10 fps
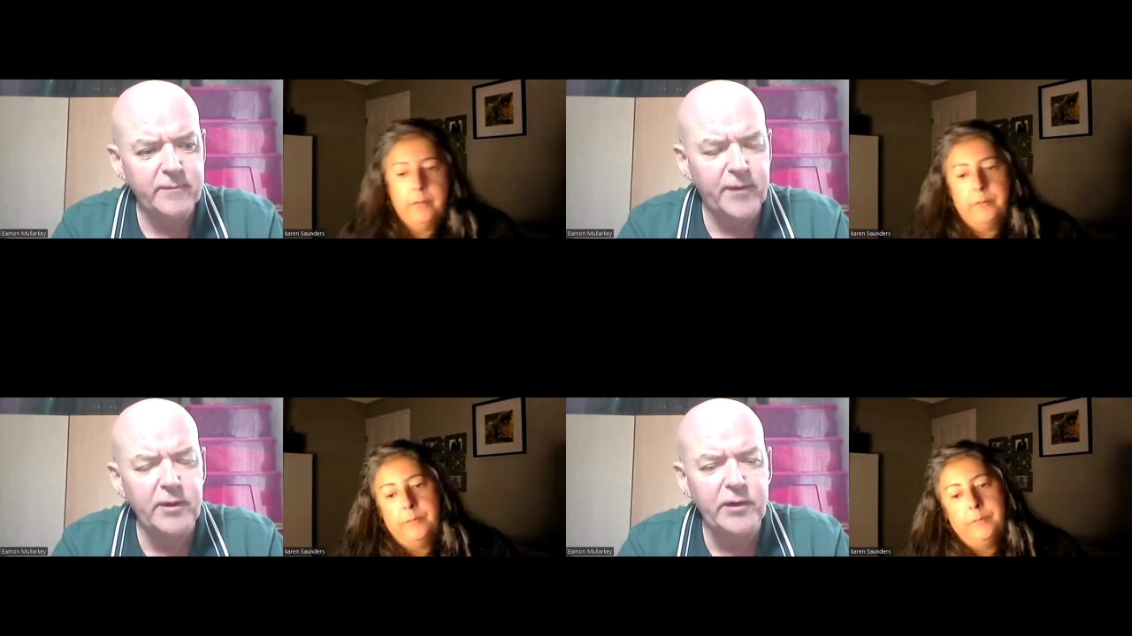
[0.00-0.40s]

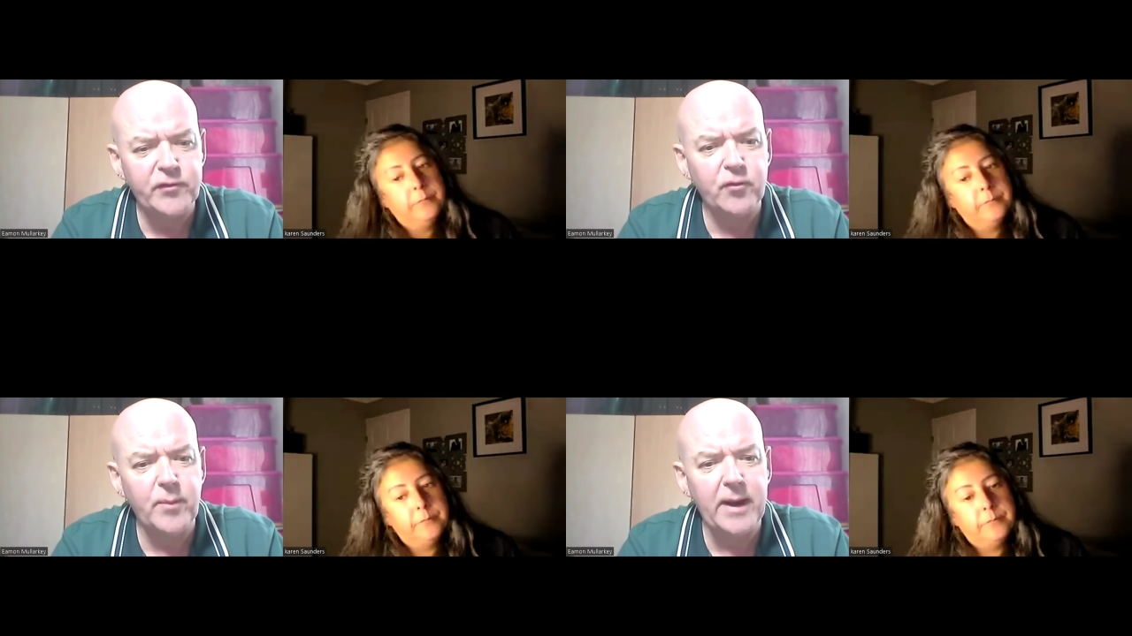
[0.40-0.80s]
Speaker 1: very
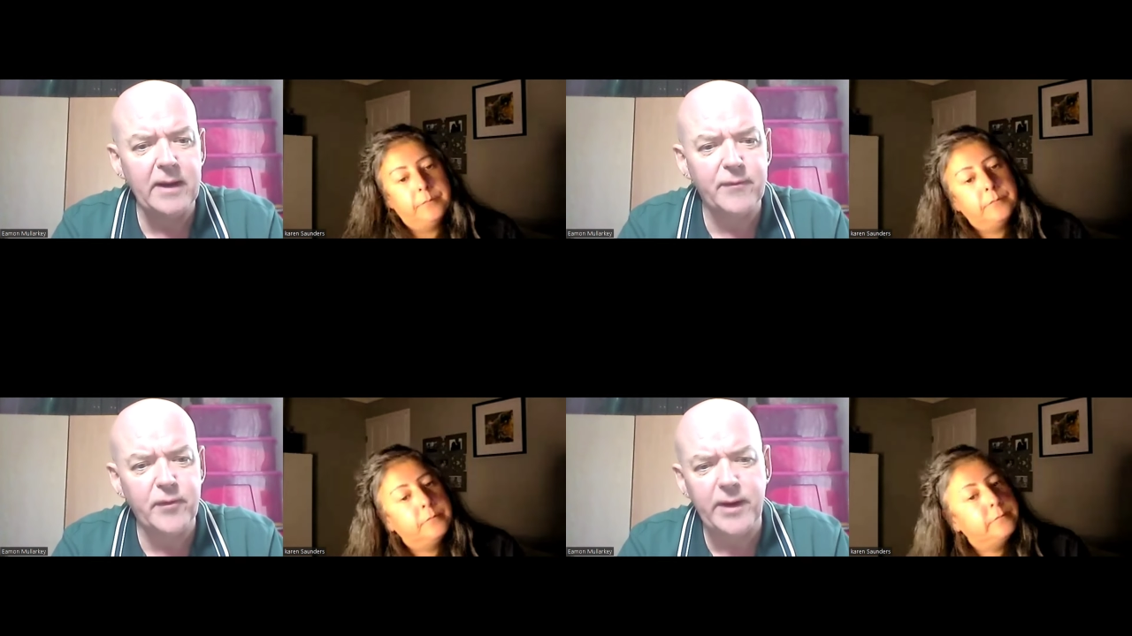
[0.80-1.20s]

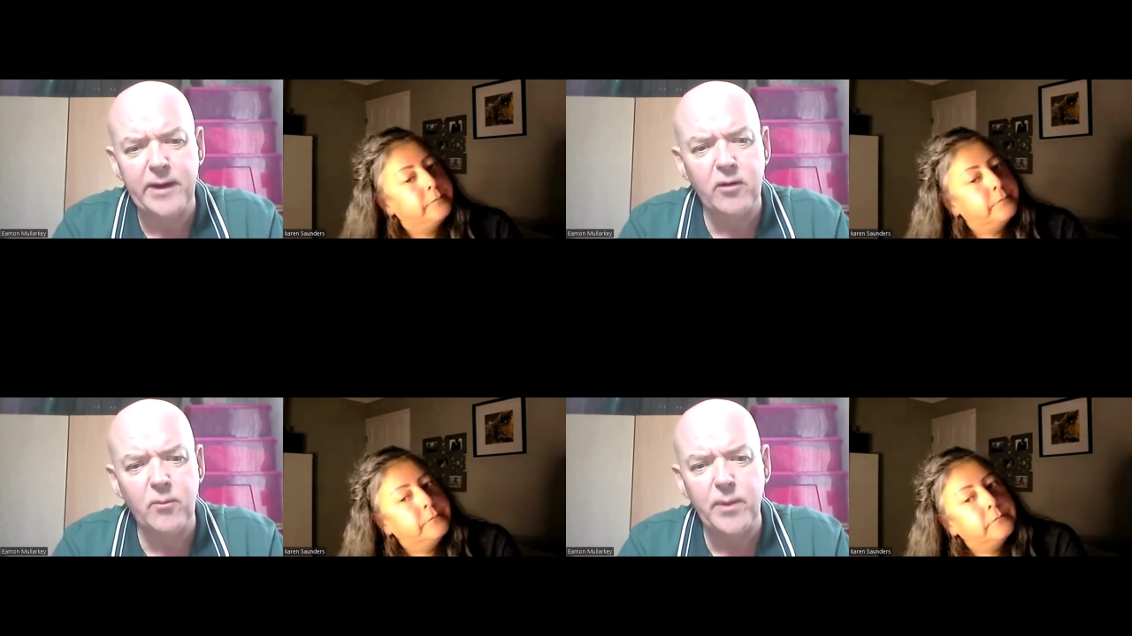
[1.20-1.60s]
traumatic for an
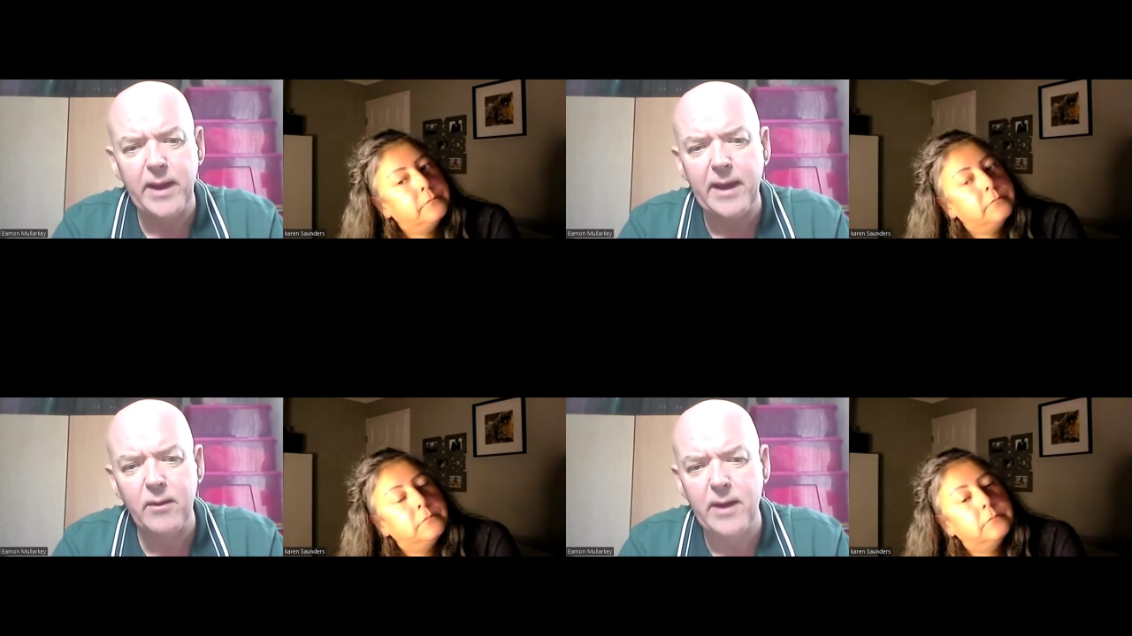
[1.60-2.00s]
adult
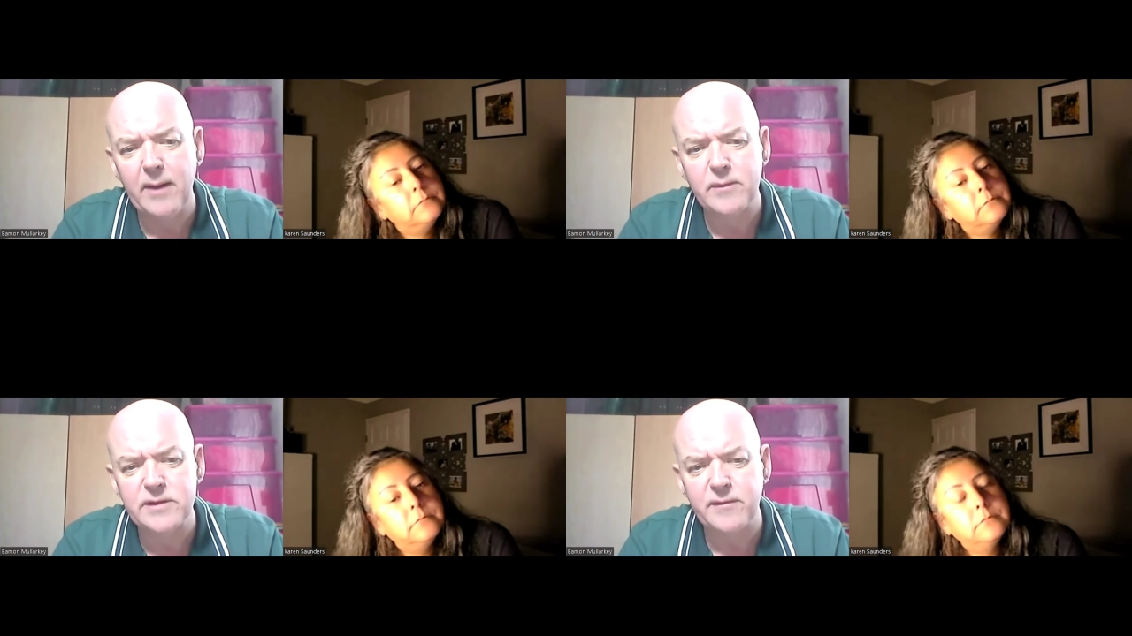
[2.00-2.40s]
but how
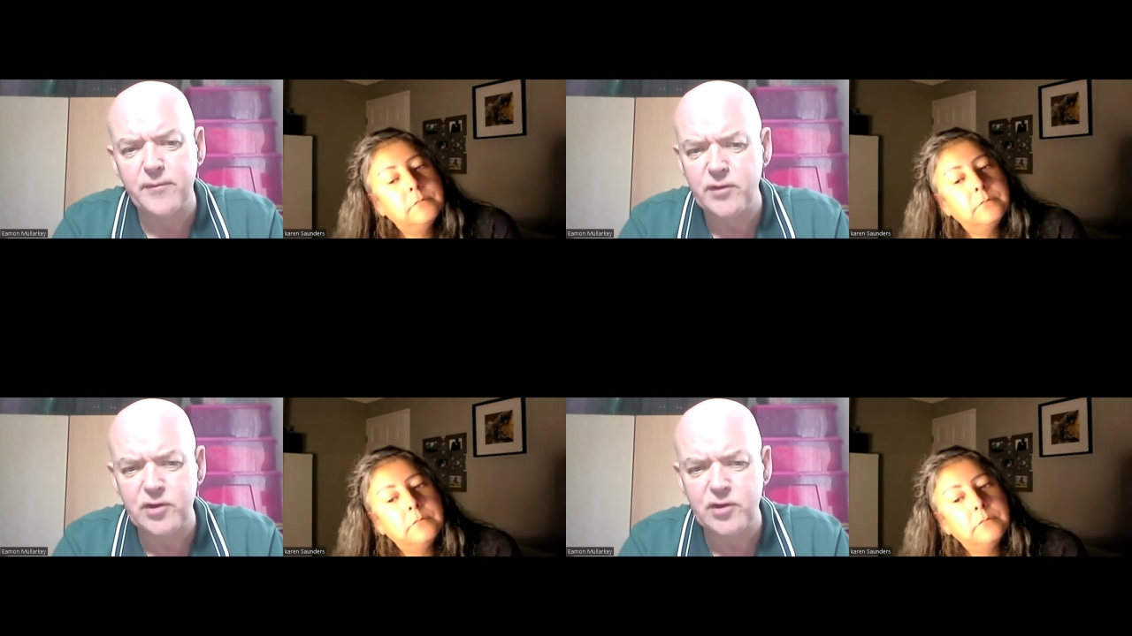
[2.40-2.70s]
how is it for a